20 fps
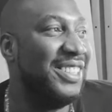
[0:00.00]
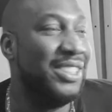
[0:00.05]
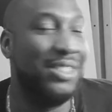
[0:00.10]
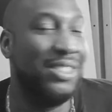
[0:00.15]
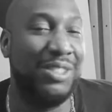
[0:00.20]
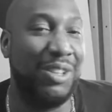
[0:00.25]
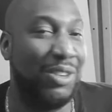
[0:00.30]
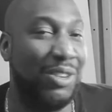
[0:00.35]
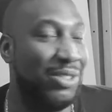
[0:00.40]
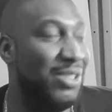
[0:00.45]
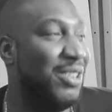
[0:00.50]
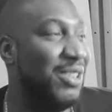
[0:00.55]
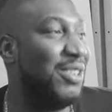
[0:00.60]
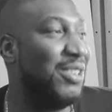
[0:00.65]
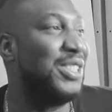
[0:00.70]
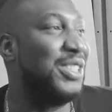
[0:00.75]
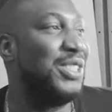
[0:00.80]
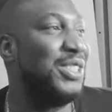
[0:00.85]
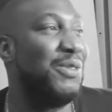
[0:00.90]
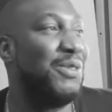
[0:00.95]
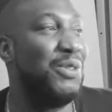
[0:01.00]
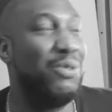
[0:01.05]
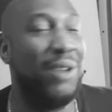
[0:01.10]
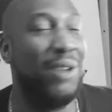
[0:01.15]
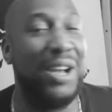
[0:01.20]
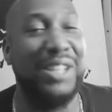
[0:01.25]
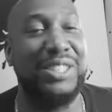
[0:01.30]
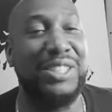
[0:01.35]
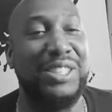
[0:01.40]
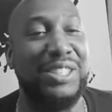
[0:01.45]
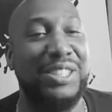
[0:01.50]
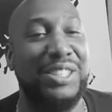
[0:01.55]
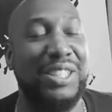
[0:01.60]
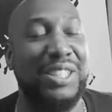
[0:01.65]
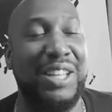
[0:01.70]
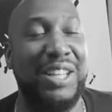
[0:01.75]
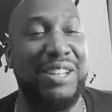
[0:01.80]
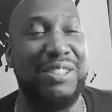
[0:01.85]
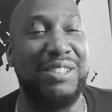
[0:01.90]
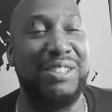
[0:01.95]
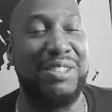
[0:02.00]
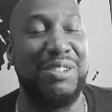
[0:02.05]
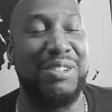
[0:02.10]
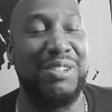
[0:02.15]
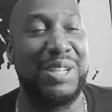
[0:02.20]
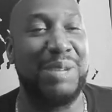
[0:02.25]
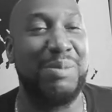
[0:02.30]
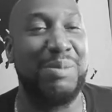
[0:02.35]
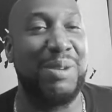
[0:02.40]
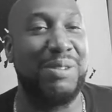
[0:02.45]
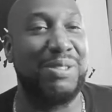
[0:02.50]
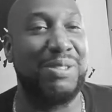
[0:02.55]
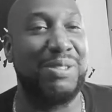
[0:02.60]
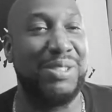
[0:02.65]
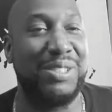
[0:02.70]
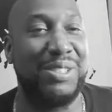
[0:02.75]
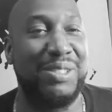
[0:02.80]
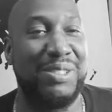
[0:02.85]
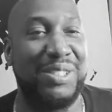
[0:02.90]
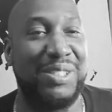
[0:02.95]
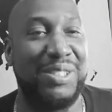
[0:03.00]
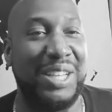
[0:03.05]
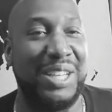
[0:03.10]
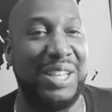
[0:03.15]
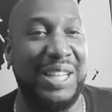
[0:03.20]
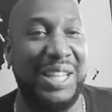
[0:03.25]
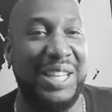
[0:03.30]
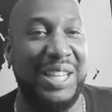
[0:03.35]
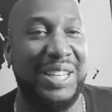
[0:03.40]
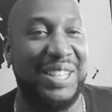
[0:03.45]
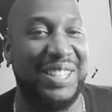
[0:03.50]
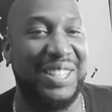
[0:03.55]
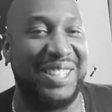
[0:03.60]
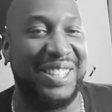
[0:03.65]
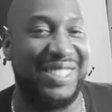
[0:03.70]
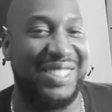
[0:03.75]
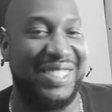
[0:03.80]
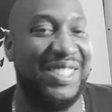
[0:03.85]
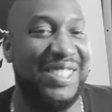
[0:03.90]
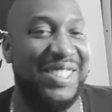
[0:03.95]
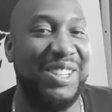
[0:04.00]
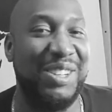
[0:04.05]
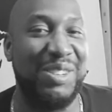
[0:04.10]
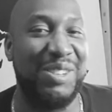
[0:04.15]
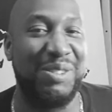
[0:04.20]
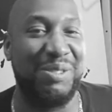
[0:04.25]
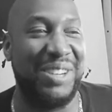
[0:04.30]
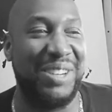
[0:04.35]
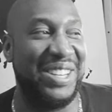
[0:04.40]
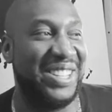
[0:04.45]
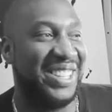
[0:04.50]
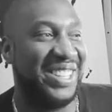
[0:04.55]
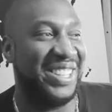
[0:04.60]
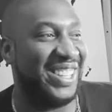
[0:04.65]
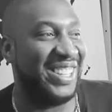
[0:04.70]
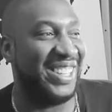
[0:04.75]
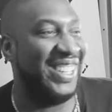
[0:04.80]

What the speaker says: No, because if you wash it, the letter's gonna come off, so it's gonna say Ina. An arena.